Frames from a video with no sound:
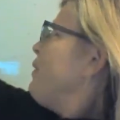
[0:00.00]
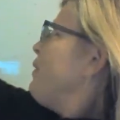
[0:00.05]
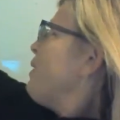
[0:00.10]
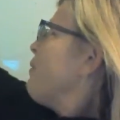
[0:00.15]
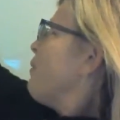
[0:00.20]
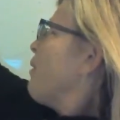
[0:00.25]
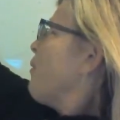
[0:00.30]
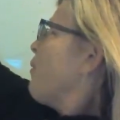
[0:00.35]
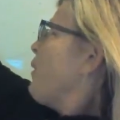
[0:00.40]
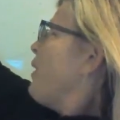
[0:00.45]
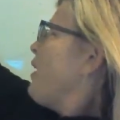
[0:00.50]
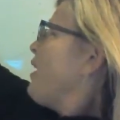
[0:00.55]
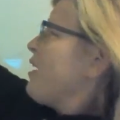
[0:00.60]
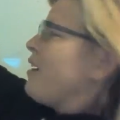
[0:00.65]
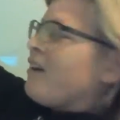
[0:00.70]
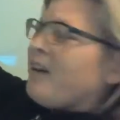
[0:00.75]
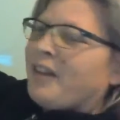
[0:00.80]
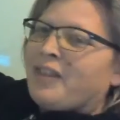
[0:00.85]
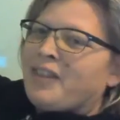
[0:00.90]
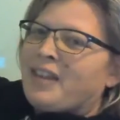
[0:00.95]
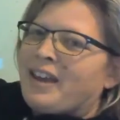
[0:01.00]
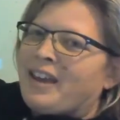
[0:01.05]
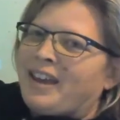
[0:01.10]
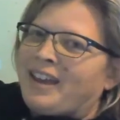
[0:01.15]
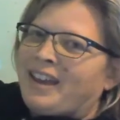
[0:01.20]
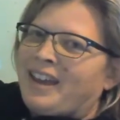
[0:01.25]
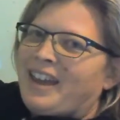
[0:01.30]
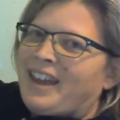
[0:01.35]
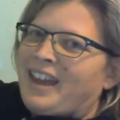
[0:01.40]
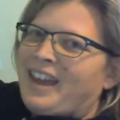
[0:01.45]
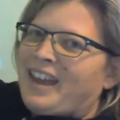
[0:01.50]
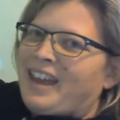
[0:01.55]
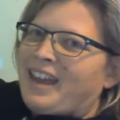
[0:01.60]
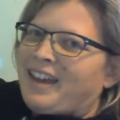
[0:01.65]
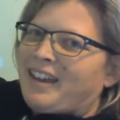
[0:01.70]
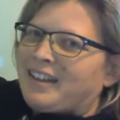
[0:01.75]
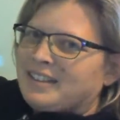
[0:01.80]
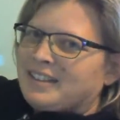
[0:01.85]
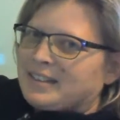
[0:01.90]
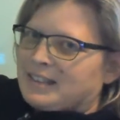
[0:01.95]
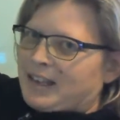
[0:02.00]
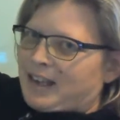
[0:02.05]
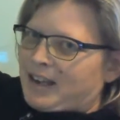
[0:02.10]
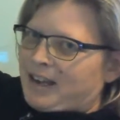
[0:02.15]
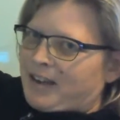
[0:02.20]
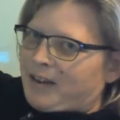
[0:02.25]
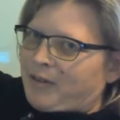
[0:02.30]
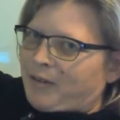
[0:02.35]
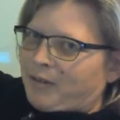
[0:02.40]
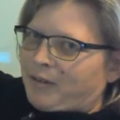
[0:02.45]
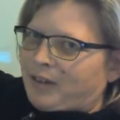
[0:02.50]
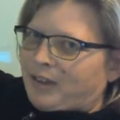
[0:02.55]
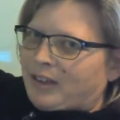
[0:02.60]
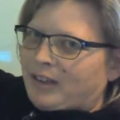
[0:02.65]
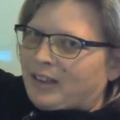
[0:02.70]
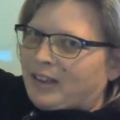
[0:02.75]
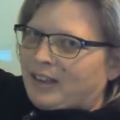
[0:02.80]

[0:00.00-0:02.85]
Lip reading: week we're working on the eh sound,